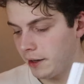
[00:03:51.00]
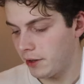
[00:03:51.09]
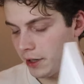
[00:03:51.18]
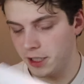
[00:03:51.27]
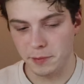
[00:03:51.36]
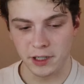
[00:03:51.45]
I've
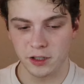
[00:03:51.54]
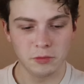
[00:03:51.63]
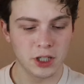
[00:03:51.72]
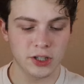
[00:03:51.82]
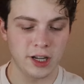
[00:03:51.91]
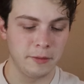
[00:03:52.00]
already spent too
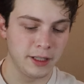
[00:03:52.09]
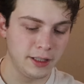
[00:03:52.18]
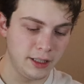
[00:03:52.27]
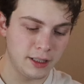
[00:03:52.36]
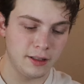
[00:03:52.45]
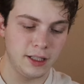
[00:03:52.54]
much time on
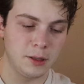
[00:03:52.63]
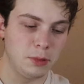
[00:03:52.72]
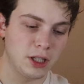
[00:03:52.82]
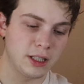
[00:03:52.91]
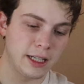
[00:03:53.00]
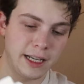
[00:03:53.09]
these
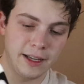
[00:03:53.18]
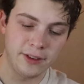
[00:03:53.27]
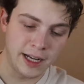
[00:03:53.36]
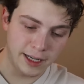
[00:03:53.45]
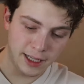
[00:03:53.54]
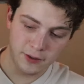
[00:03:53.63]
books that I have
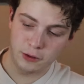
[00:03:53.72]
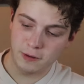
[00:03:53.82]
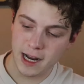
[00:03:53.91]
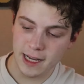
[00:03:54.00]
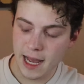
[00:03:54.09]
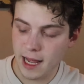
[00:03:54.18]
not even
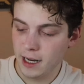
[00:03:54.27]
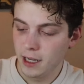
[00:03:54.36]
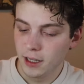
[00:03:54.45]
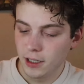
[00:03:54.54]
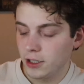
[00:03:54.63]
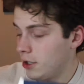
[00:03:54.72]
read yet.
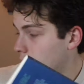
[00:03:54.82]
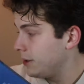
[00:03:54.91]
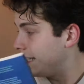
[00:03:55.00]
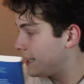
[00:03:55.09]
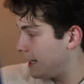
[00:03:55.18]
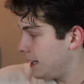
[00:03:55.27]
So
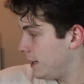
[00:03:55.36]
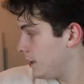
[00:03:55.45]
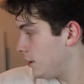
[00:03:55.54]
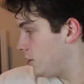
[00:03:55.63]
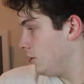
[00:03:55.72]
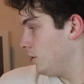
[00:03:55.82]
let's get
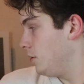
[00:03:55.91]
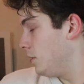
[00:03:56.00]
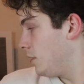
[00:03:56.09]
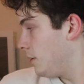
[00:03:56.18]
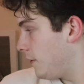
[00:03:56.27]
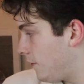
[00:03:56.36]
into
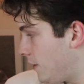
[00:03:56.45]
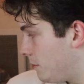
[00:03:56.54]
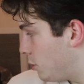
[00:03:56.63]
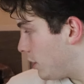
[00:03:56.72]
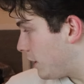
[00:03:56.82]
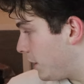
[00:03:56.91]

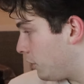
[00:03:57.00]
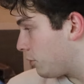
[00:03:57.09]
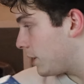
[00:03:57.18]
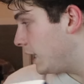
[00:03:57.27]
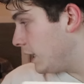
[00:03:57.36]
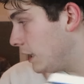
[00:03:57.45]
February
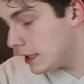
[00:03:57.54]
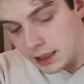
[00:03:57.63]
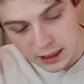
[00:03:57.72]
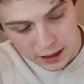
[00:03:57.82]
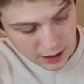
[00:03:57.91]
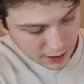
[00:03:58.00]
reads.